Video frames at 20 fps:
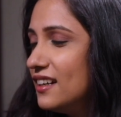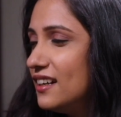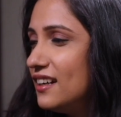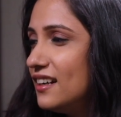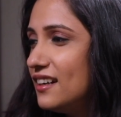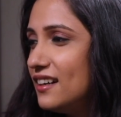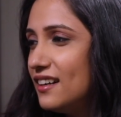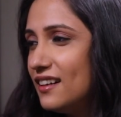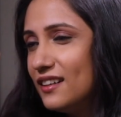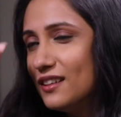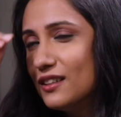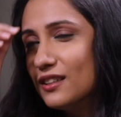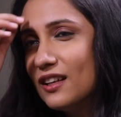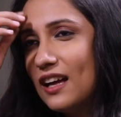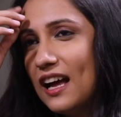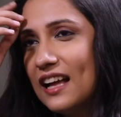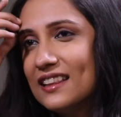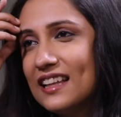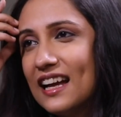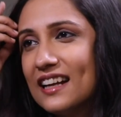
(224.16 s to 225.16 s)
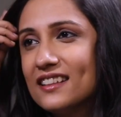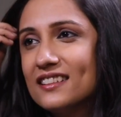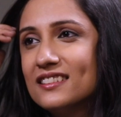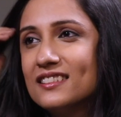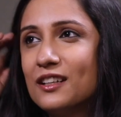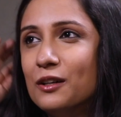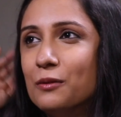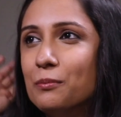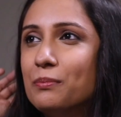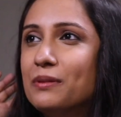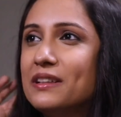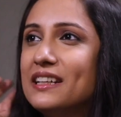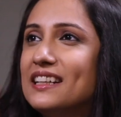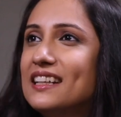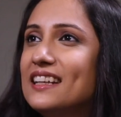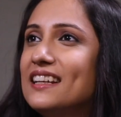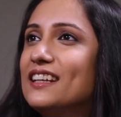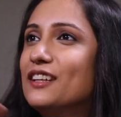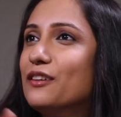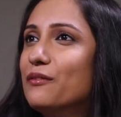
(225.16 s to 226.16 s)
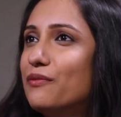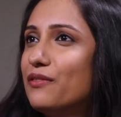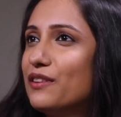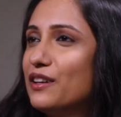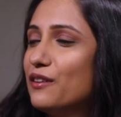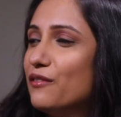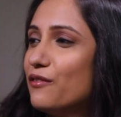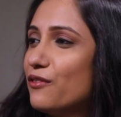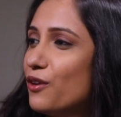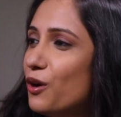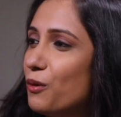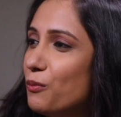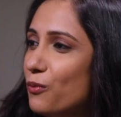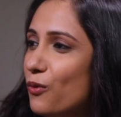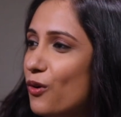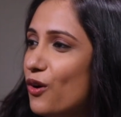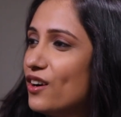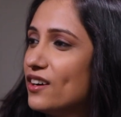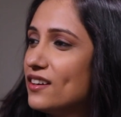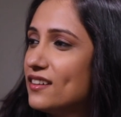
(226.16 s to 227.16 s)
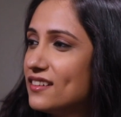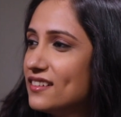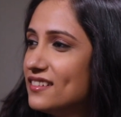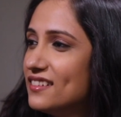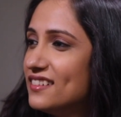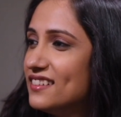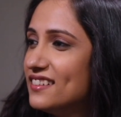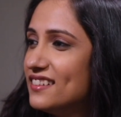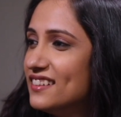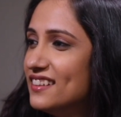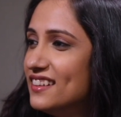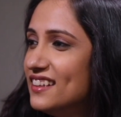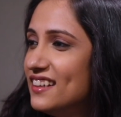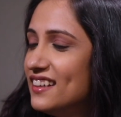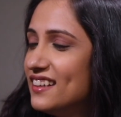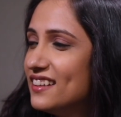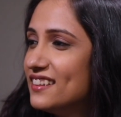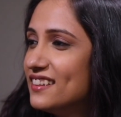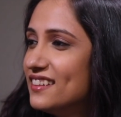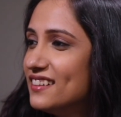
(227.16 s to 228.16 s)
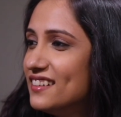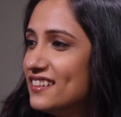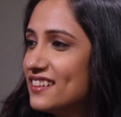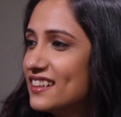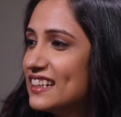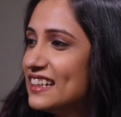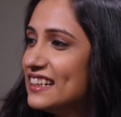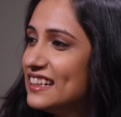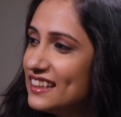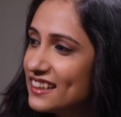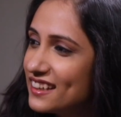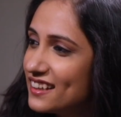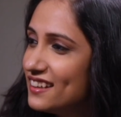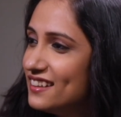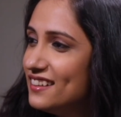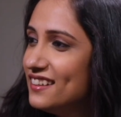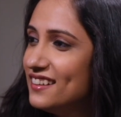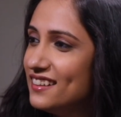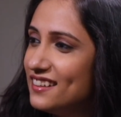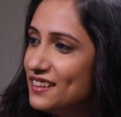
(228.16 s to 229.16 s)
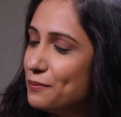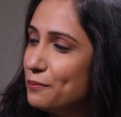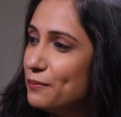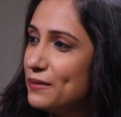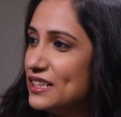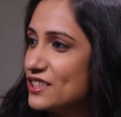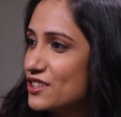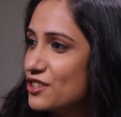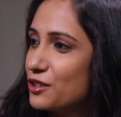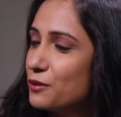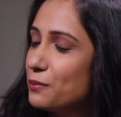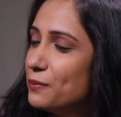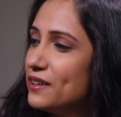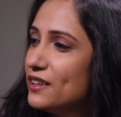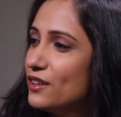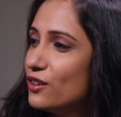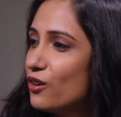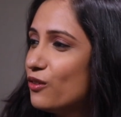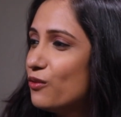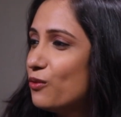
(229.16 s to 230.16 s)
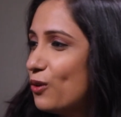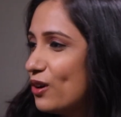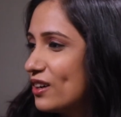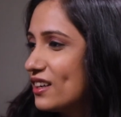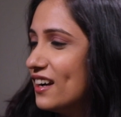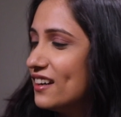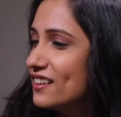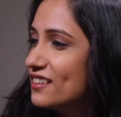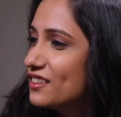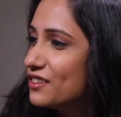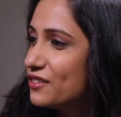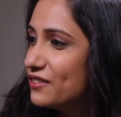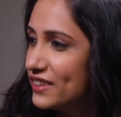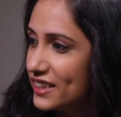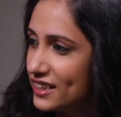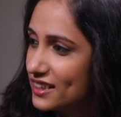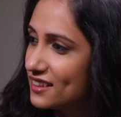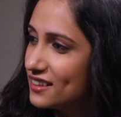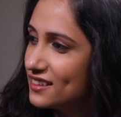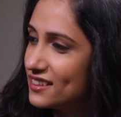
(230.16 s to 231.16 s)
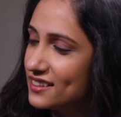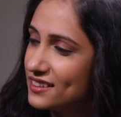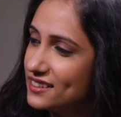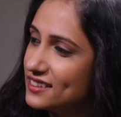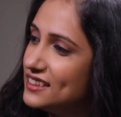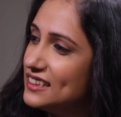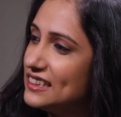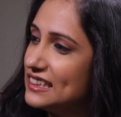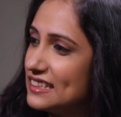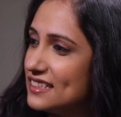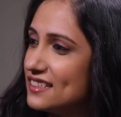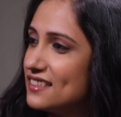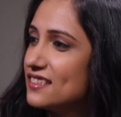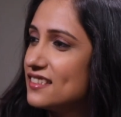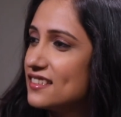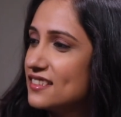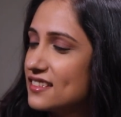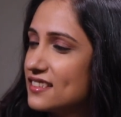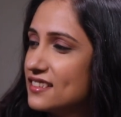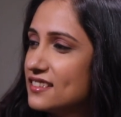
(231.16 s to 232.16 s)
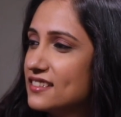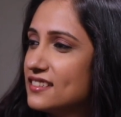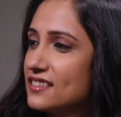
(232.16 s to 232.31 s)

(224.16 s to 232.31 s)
and that is completely different from what the clinical measurement of what underweight really is.